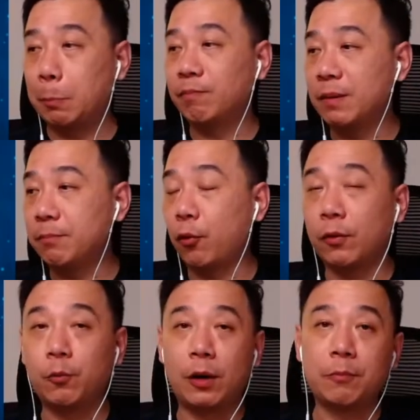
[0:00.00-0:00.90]

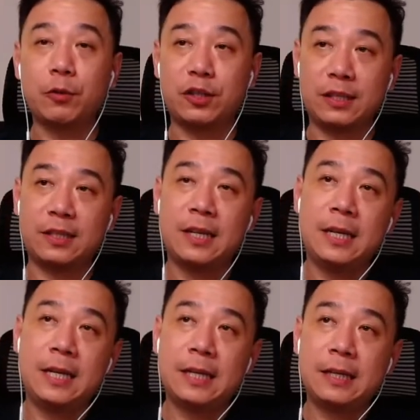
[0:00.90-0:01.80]
important one, which is
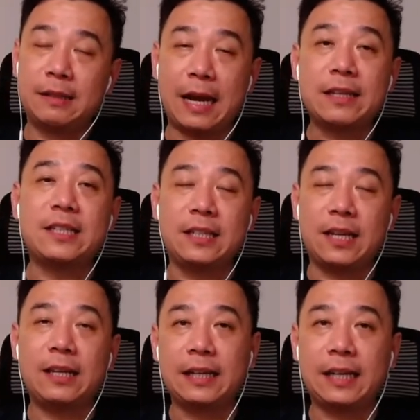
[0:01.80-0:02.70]
that
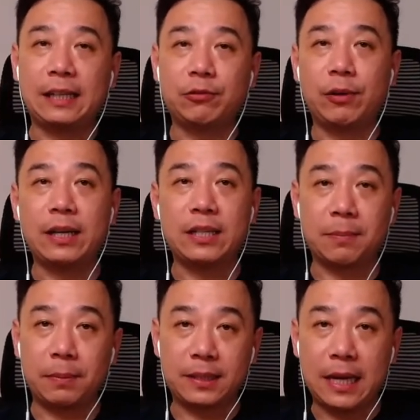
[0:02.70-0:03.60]
CTR link click-through rate is the
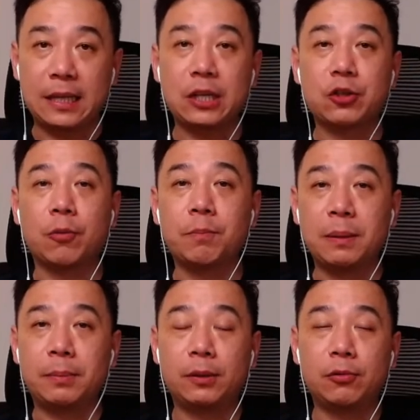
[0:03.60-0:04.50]
percentage of
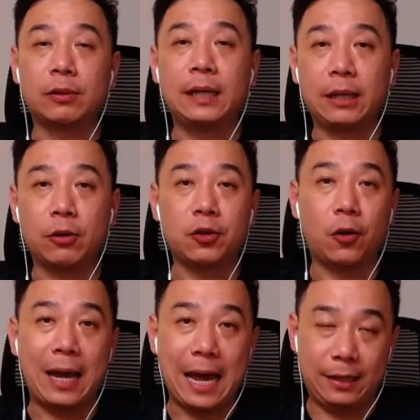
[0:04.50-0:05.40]
people who click on your
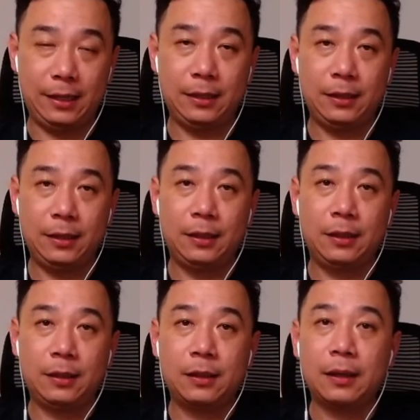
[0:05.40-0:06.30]
ad,
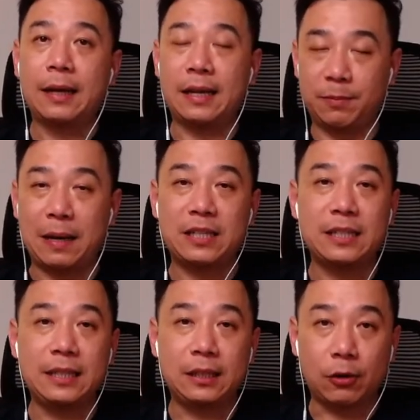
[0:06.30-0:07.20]

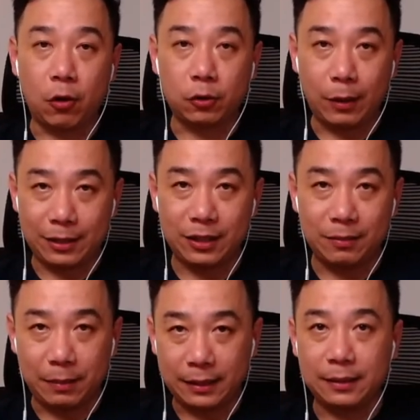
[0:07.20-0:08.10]
especially the call to action
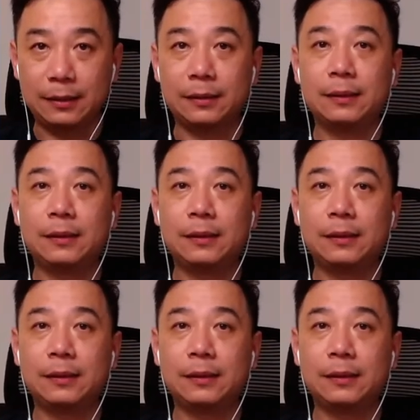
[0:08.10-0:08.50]
button.